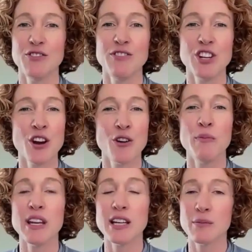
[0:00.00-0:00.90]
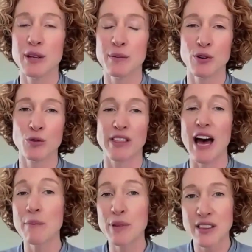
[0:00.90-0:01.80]
Meeting people with
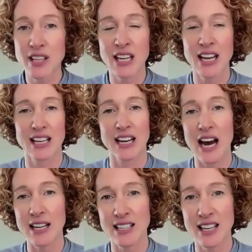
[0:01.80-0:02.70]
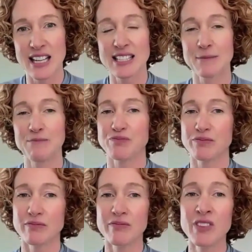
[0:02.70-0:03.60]
empathy and kindness
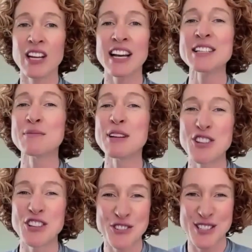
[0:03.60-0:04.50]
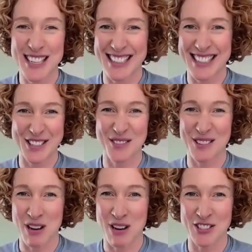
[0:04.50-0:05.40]
and as much understanding as you
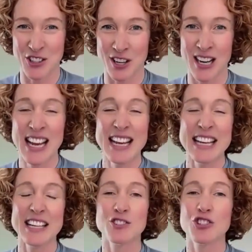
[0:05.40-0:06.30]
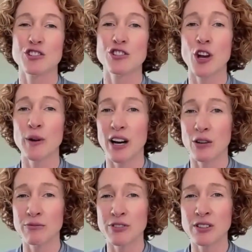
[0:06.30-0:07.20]
can muster is just so
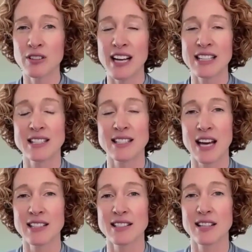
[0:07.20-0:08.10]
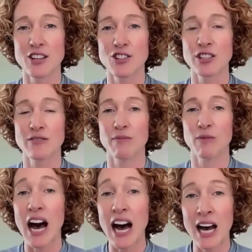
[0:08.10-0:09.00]
helpful and sets such a
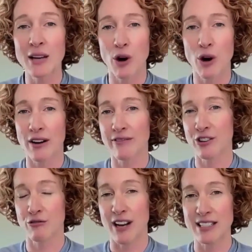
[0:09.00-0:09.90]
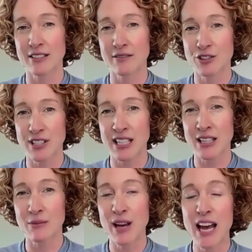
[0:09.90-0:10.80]
high bar for the rest of your
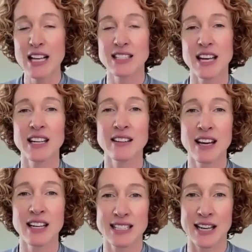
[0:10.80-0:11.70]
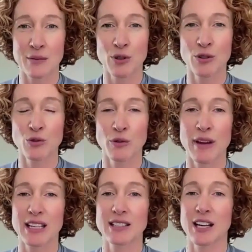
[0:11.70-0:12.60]
team. Setting that example will
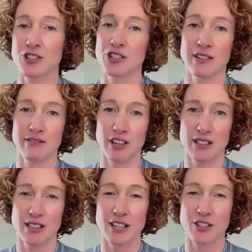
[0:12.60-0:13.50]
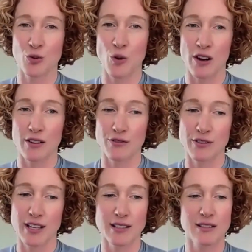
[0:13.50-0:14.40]
make such a difference as you walk through
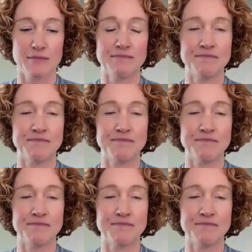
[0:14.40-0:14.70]
this.